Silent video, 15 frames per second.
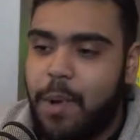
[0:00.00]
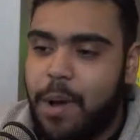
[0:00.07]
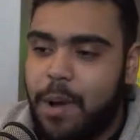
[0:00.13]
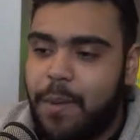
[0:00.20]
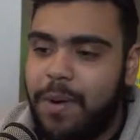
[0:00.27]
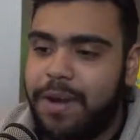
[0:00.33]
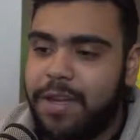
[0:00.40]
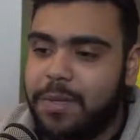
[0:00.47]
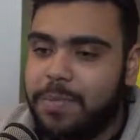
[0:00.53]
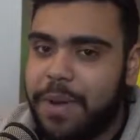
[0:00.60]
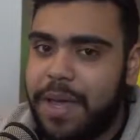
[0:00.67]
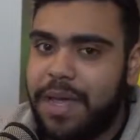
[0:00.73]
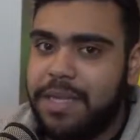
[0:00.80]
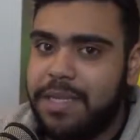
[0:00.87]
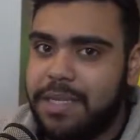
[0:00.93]
what works
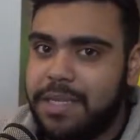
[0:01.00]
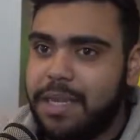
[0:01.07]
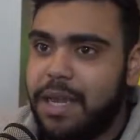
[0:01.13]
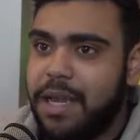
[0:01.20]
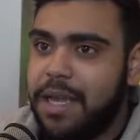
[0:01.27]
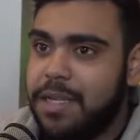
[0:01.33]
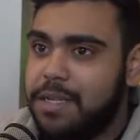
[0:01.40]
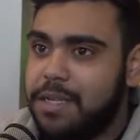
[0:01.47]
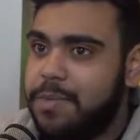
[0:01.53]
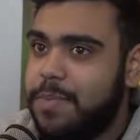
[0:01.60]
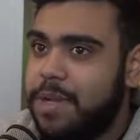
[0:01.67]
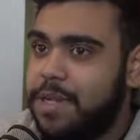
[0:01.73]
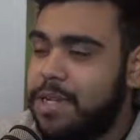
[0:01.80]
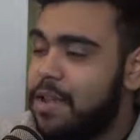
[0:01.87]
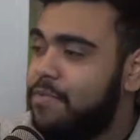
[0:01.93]
best. Yes,
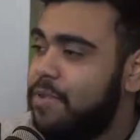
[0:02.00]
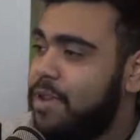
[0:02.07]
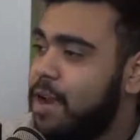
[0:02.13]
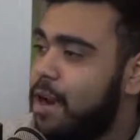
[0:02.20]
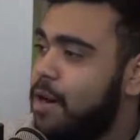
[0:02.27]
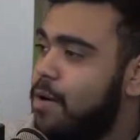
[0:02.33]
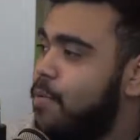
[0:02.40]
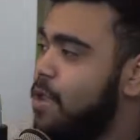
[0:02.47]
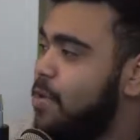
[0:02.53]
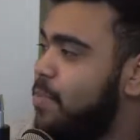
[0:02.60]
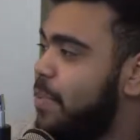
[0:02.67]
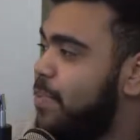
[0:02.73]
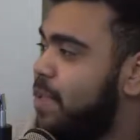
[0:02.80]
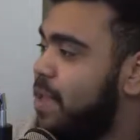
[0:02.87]
but definitely, Carter. What have you been playing?